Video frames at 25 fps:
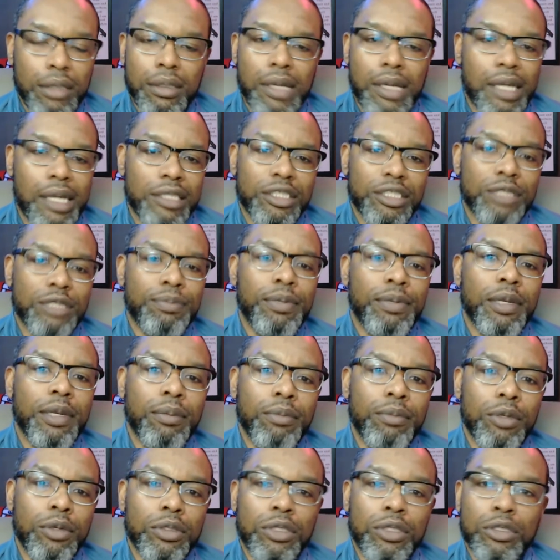And I'll just pick
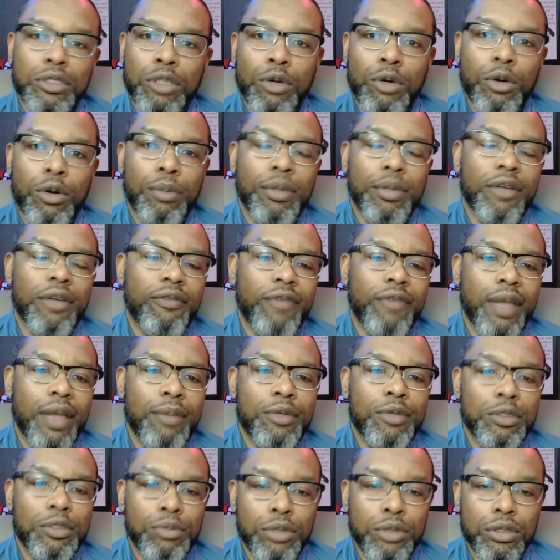music. So I want to be a
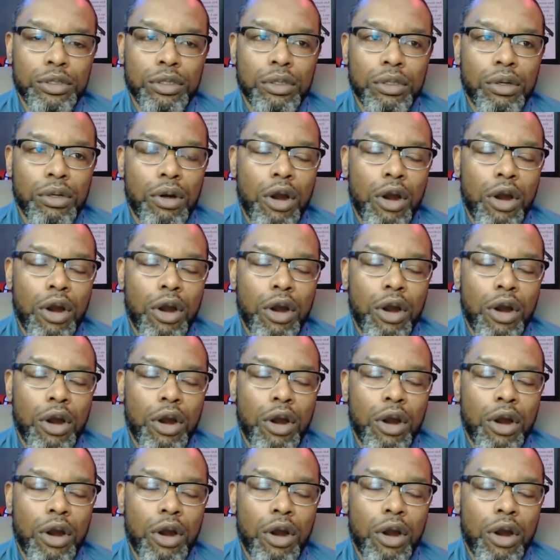famous musical